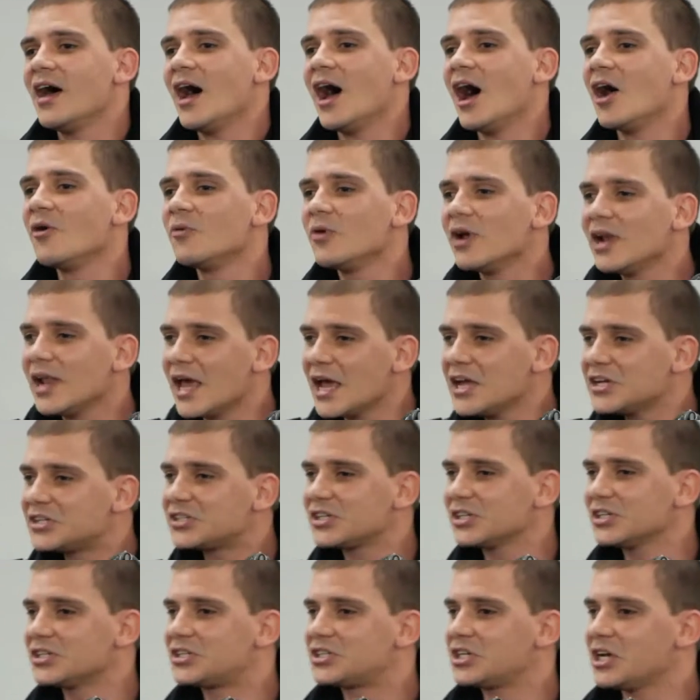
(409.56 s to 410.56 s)
A
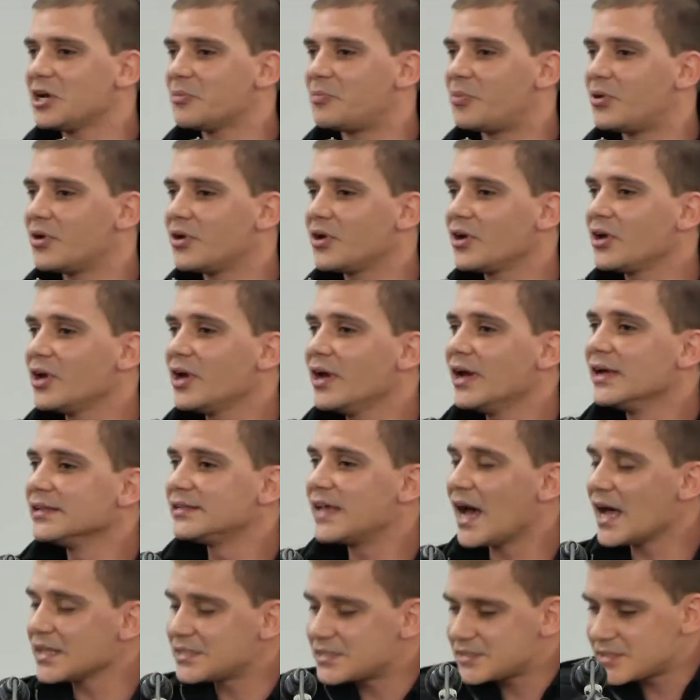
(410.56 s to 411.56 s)
relationship.
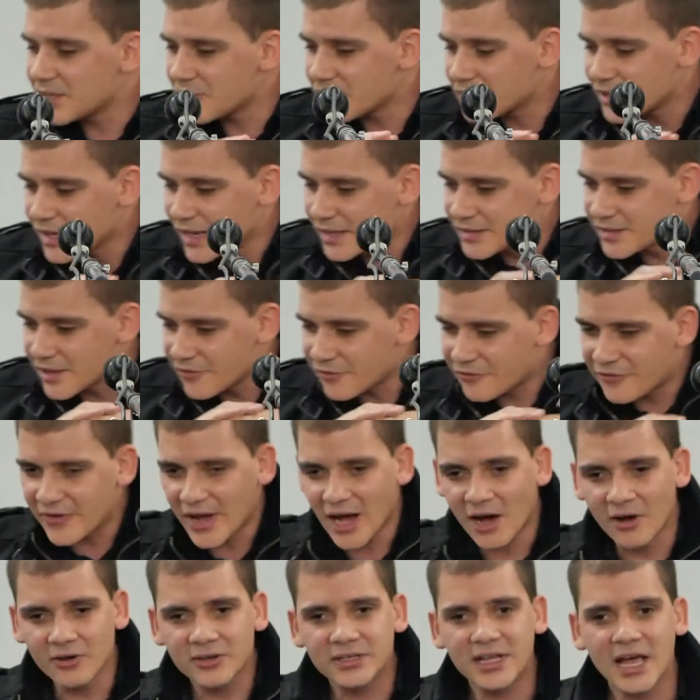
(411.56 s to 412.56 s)
That's the, the
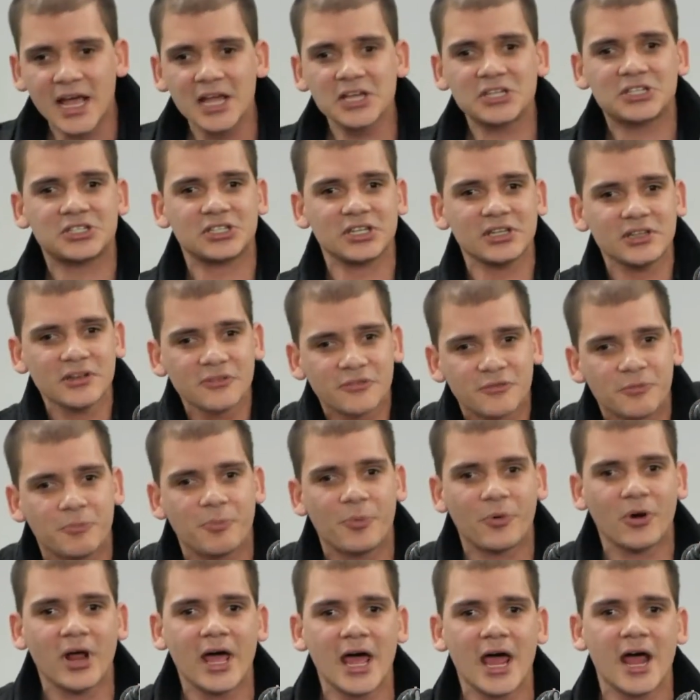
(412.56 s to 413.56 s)
foundation of
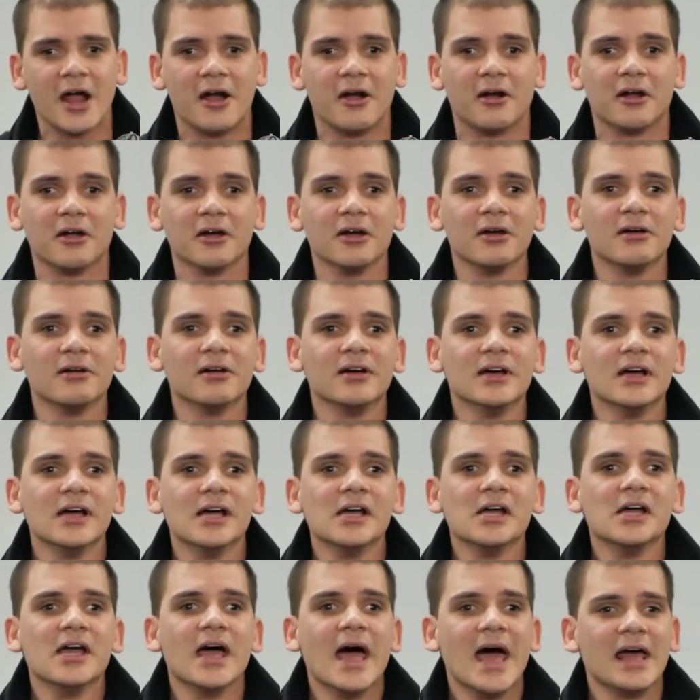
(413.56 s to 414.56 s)
prayer.
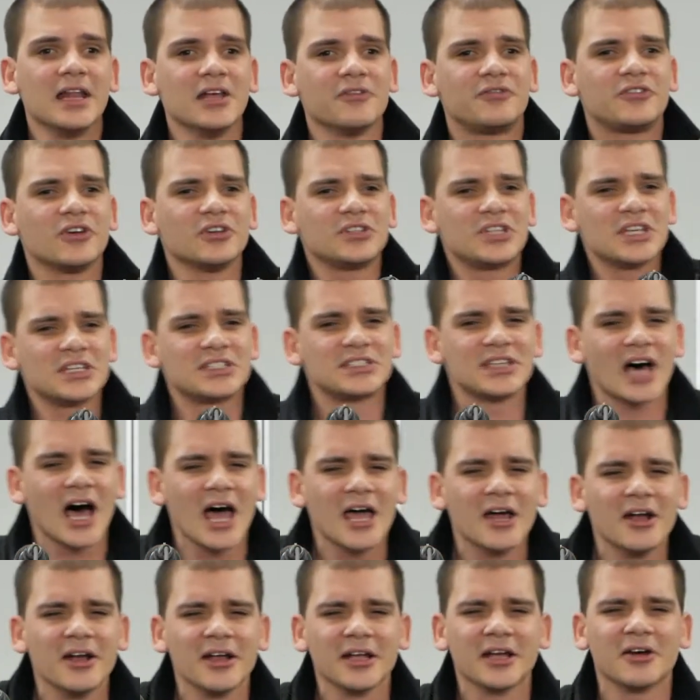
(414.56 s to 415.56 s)
And if you're
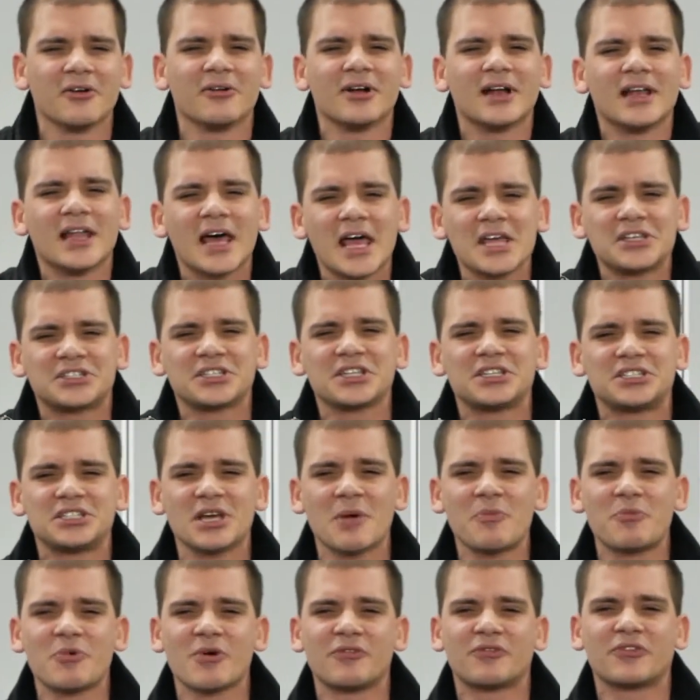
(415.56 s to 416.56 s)
desiring a
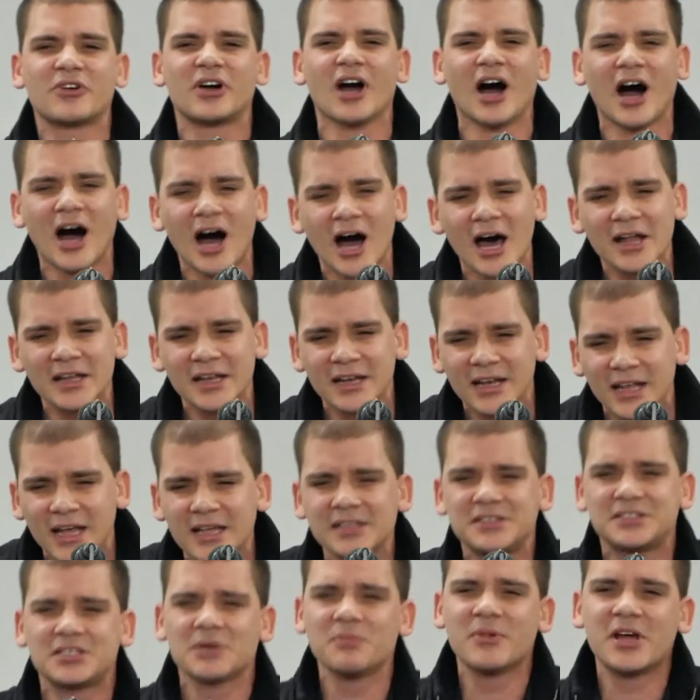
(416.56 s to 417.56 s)
relationship with God, an
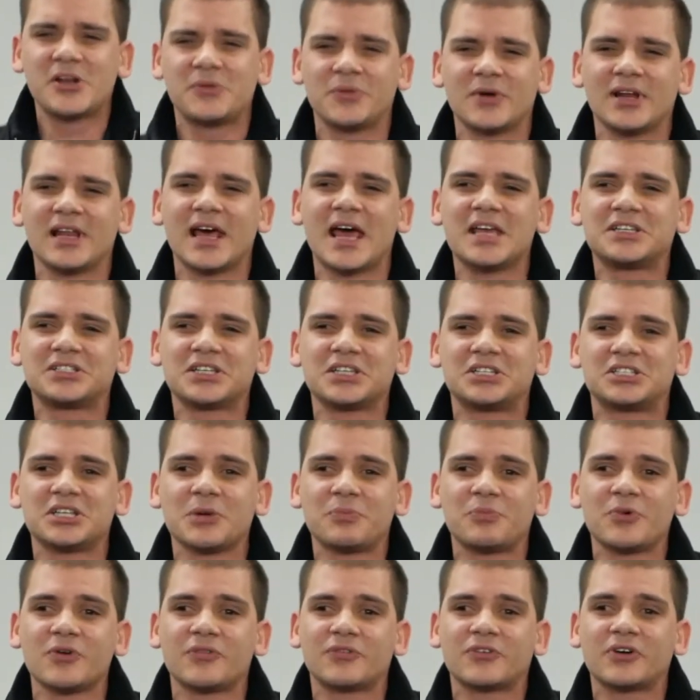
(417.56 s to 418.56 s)
intimate
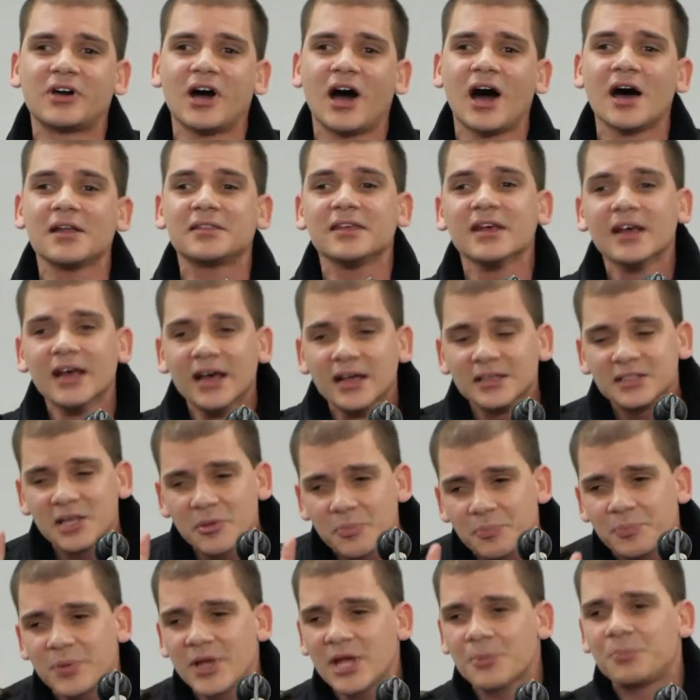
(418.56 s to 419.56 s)
relationship with God, the
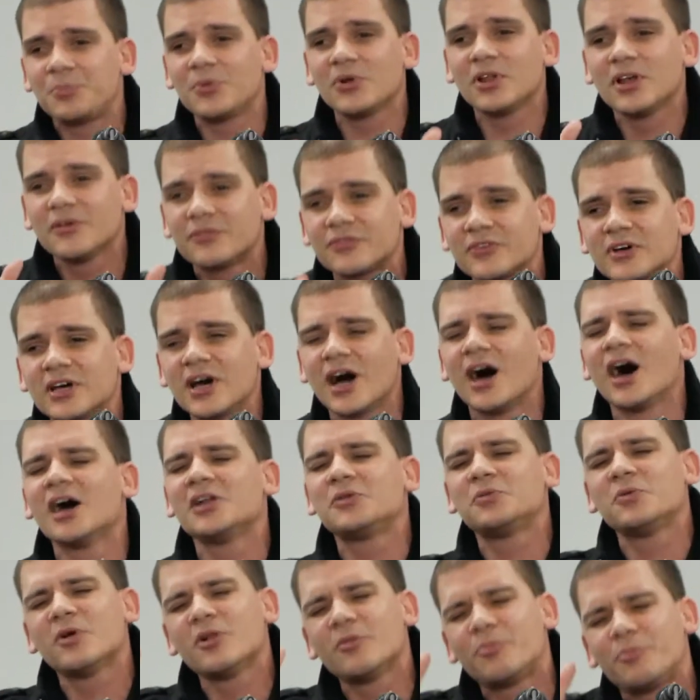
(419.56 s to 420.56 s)
people of God
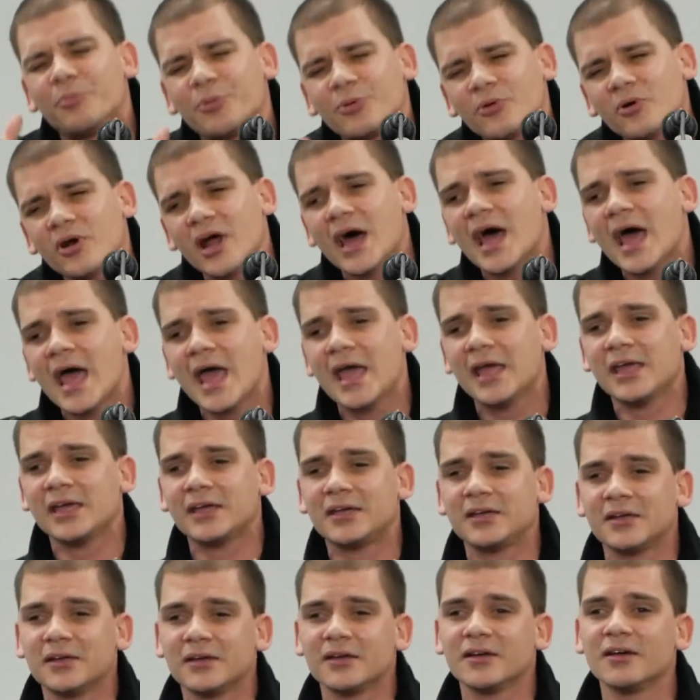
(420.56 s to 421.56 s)
will pray.
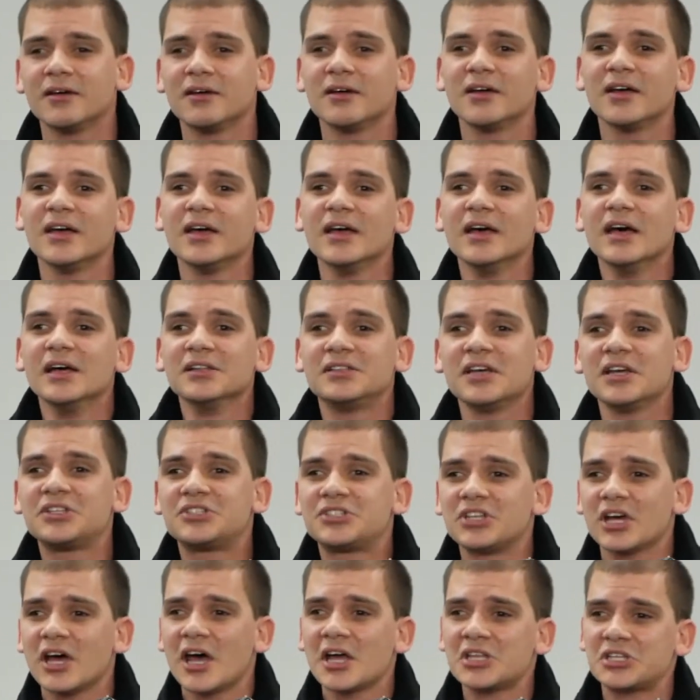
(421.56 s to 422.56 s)
The
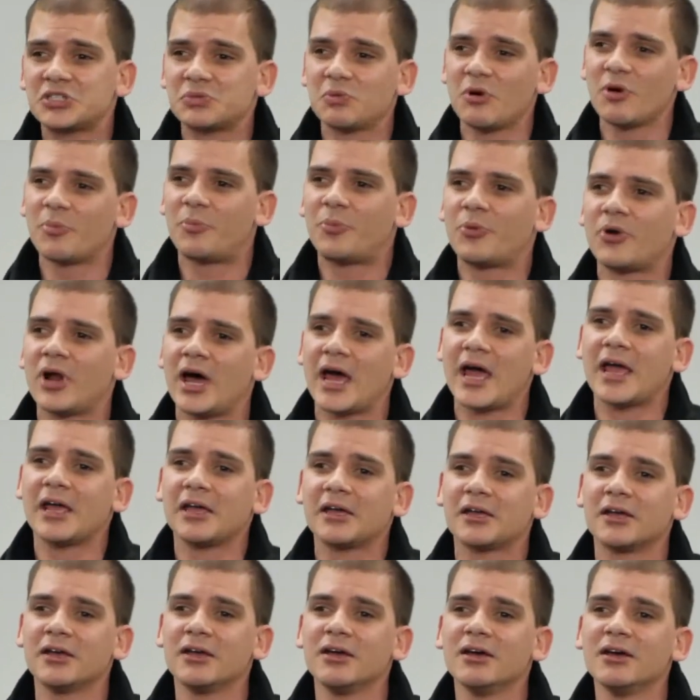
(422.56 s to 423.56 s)
church will
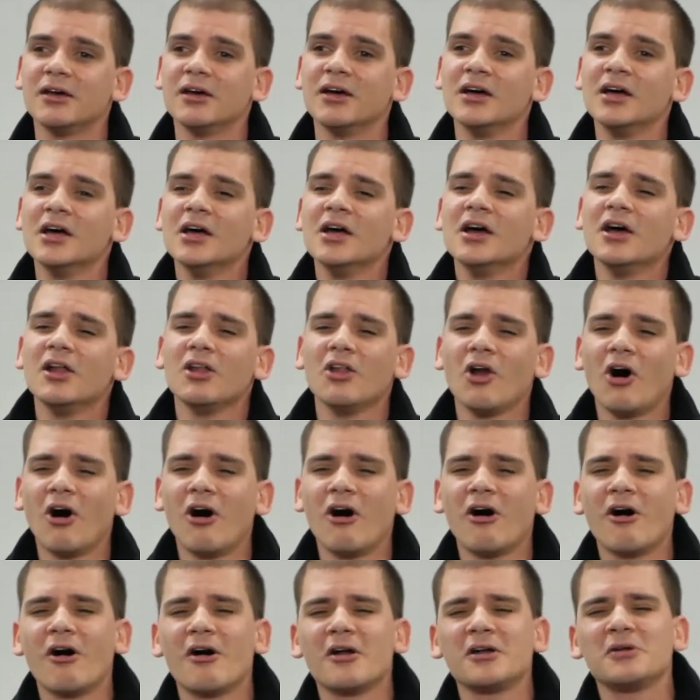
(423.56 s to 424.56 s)
pray.
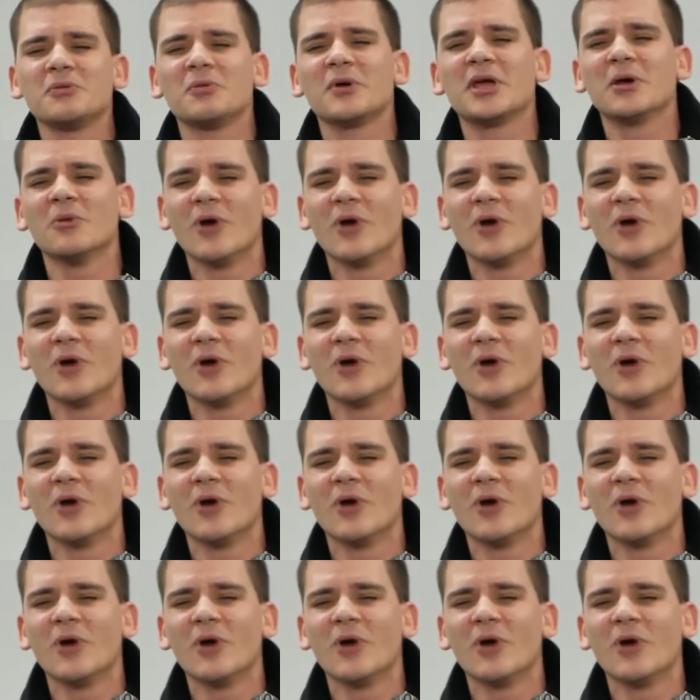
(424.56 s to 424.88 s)
Lord, we